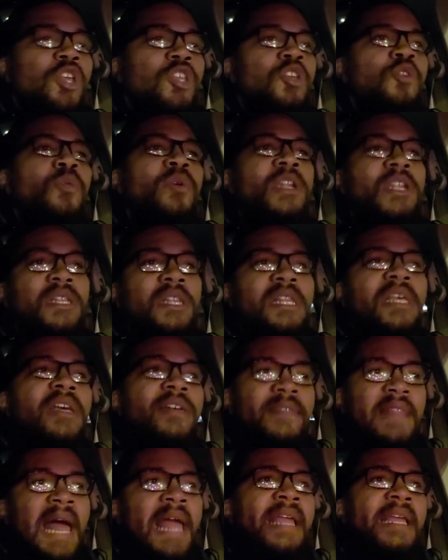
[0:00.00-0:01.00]
You want to
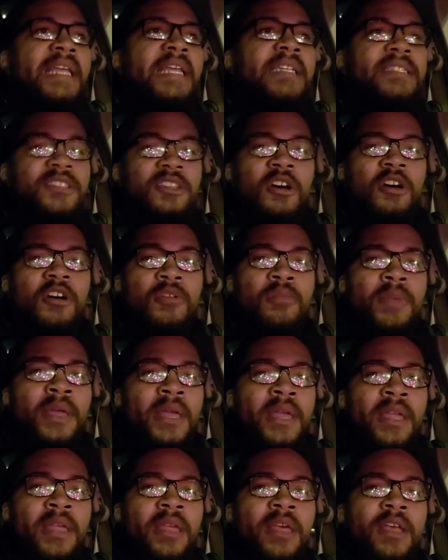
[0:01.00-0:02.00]
live like Esau,
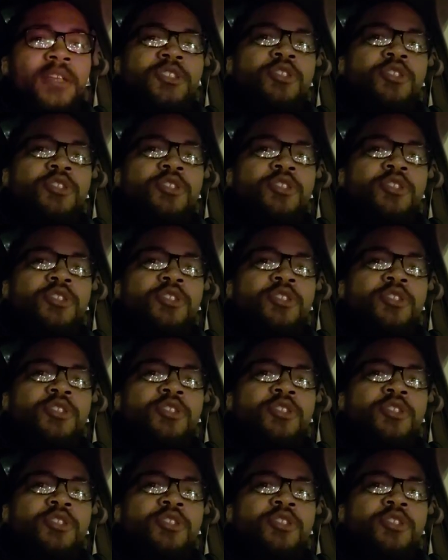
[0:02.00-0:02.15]
man.